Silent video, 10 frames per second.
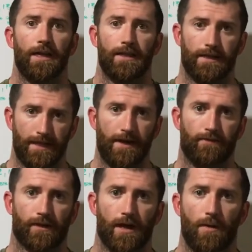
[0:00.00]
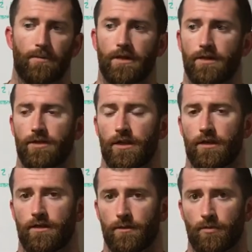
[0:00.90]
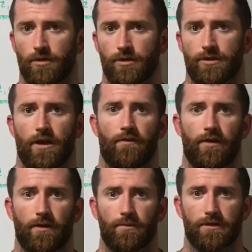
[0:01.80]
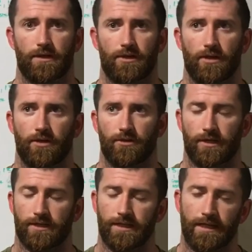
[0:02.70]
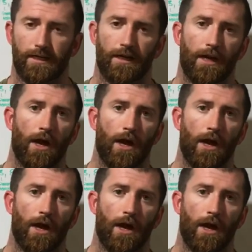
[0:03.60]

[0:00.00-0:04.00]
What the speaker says: the day of the competition to put yourself in a position to succeed.